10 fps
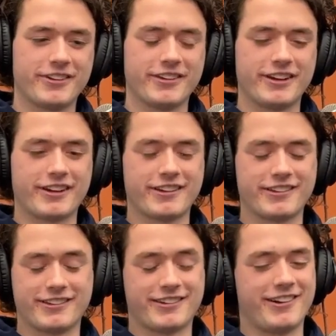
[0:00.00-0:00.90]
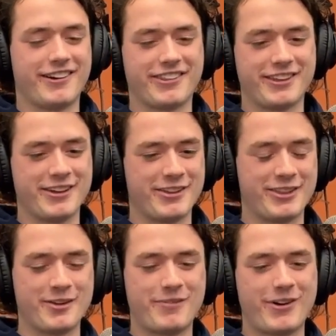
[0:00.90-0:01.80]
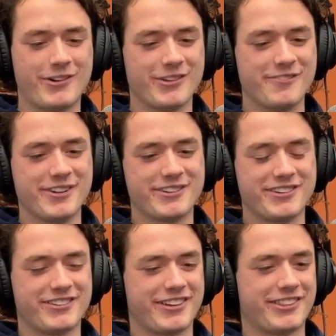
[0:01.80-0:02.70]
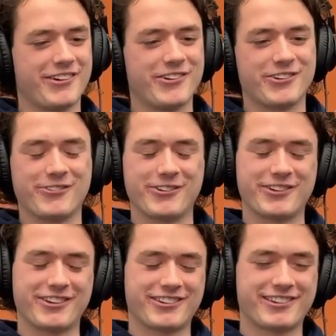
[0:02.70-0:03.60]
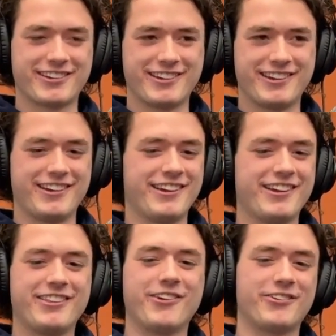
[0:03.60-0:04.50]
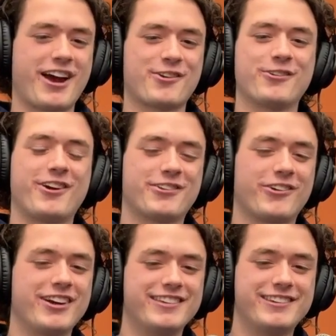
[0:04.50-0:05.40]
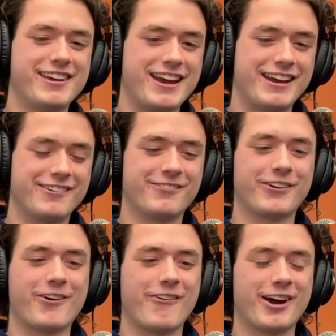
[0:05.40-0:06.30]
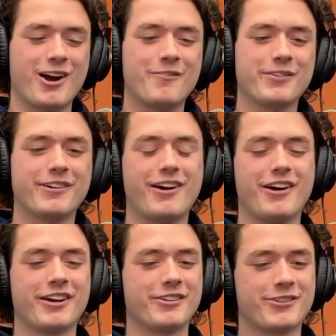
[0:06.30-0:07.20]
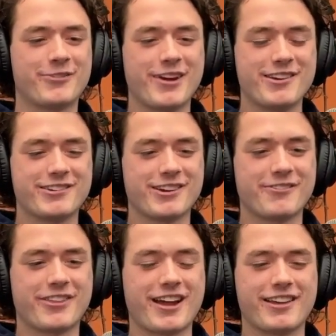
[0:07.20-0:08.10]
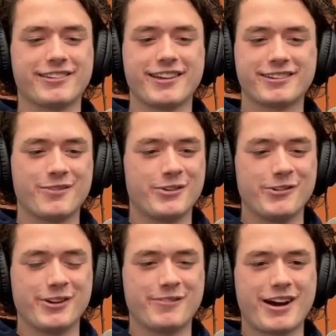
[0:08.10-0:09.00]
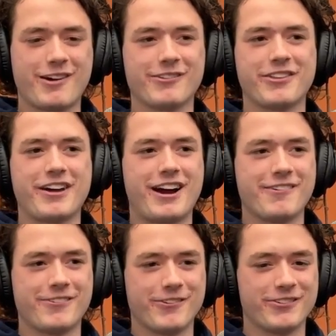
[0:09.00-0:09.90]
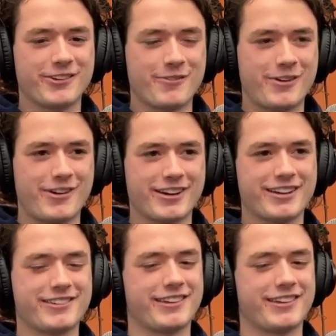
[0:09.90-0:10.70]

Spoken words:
And like God, the Apollo missions, like those were just those astronauts are insane for going up on a spaceship that has less computing power than the iPhones in our pockets.